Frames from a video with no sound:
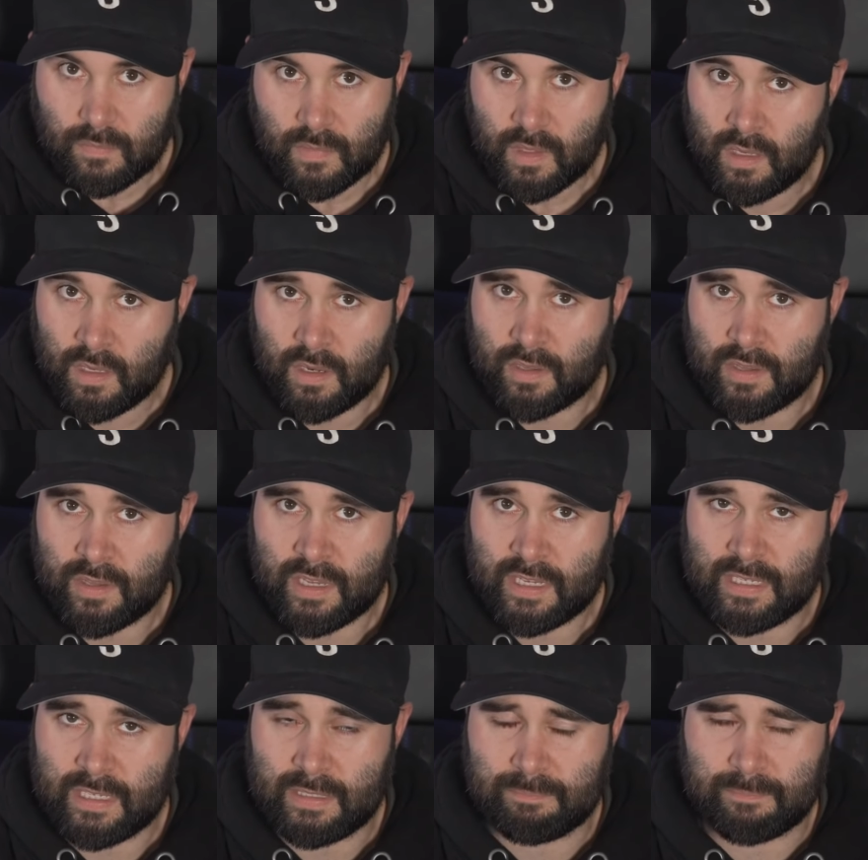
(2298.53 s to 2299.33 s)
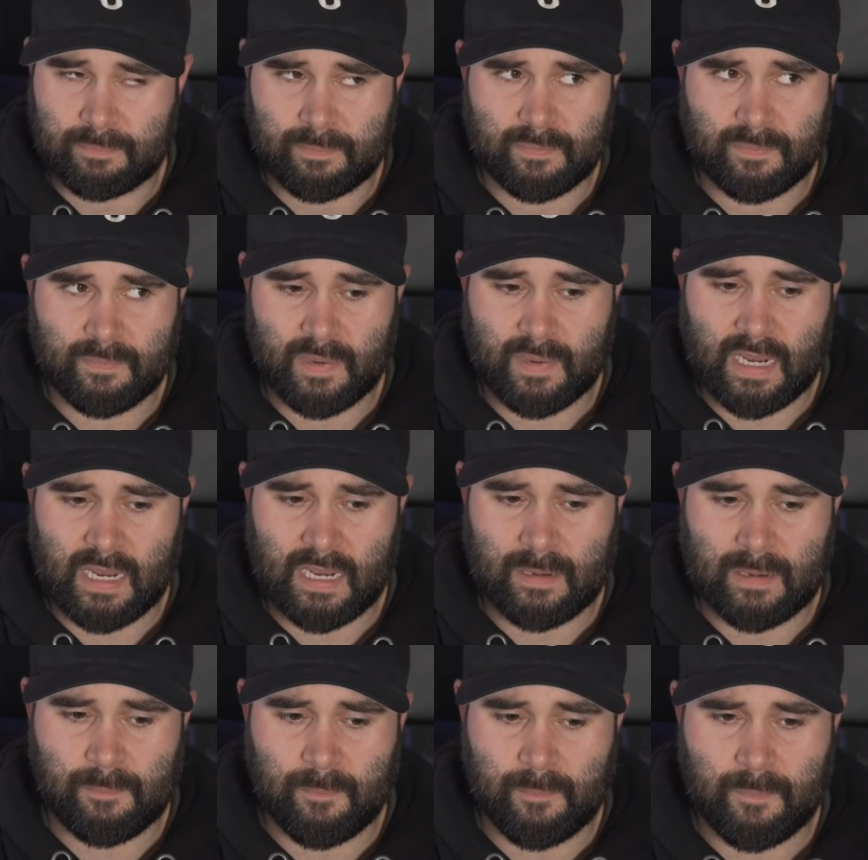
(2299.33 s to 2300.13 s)
you know, they
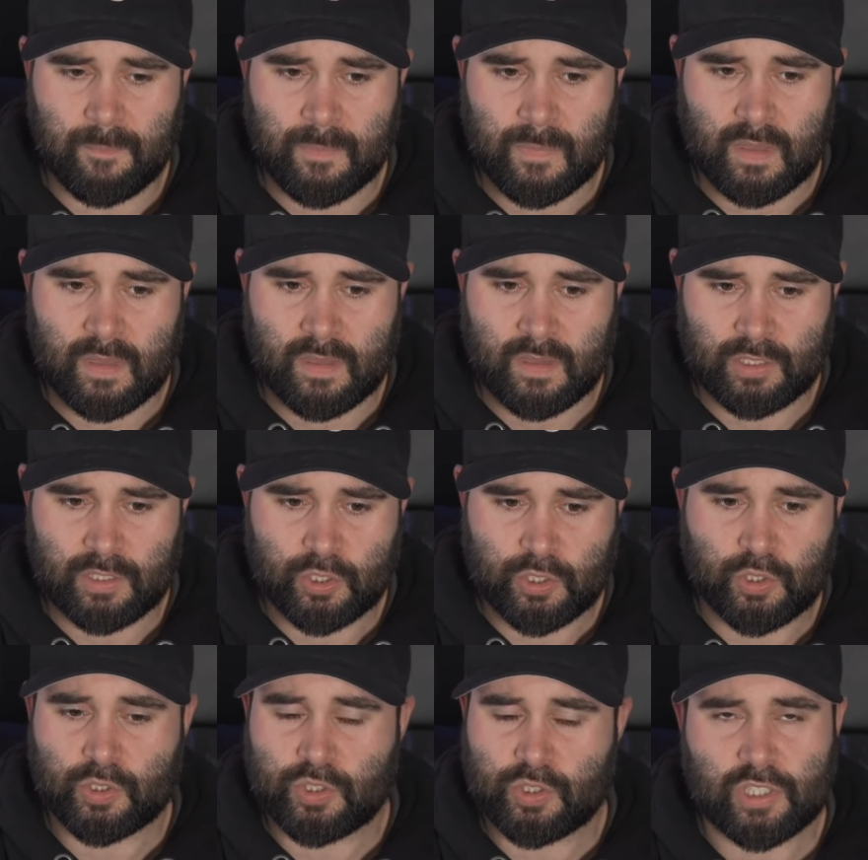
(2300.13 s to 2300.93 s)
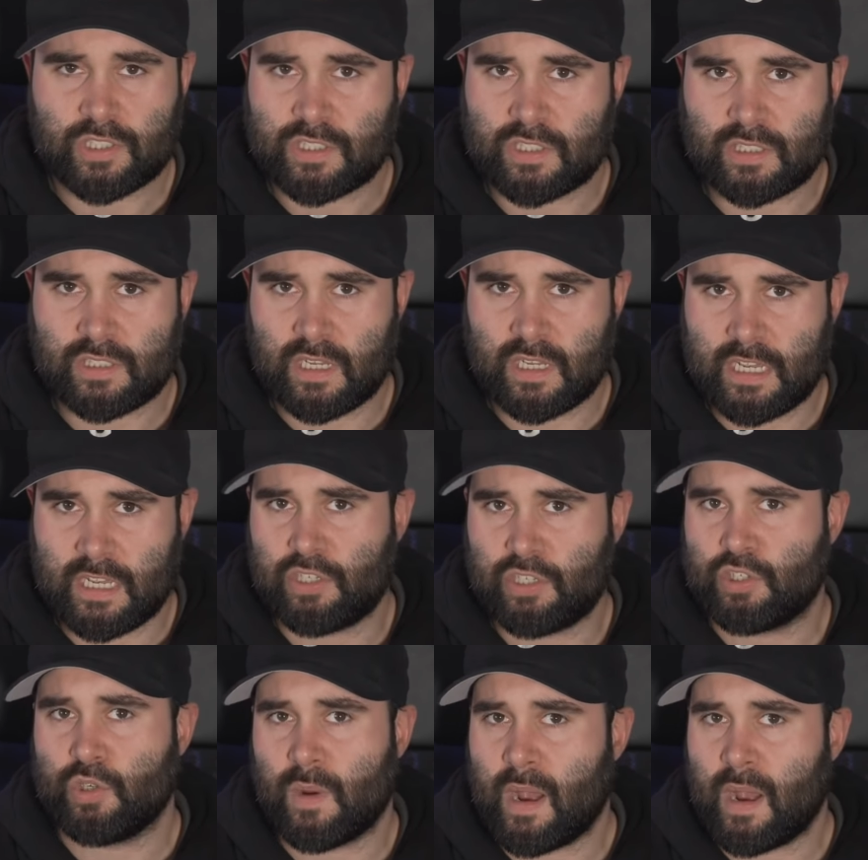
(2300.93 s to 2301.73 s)
should just
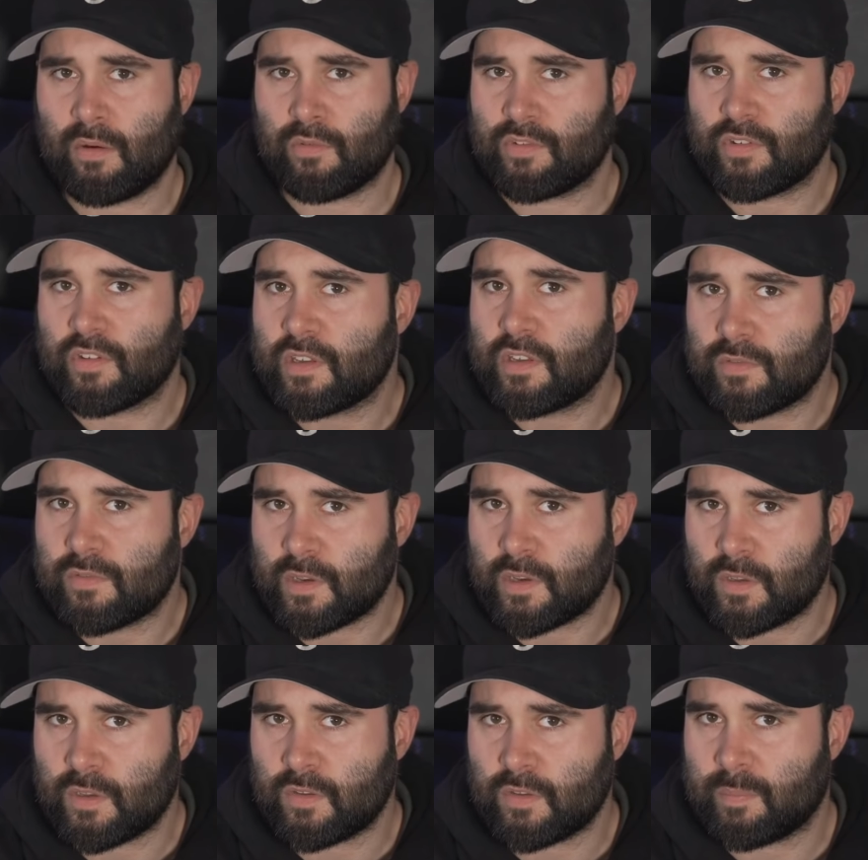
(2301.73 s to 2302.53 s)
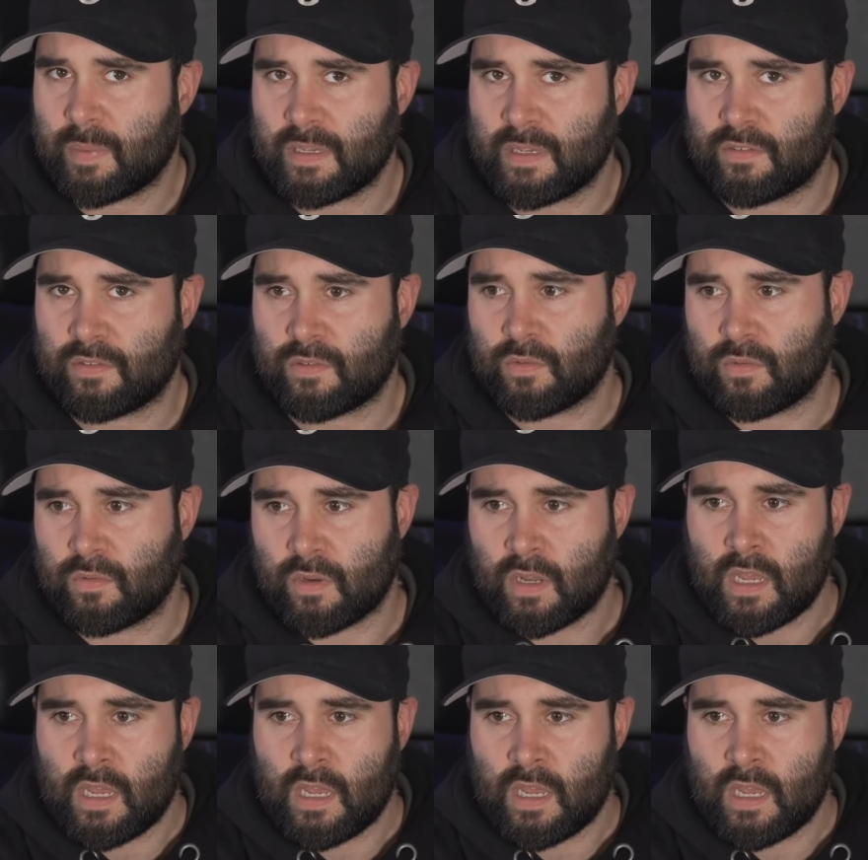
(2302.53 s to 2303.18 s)
issue out certificates based on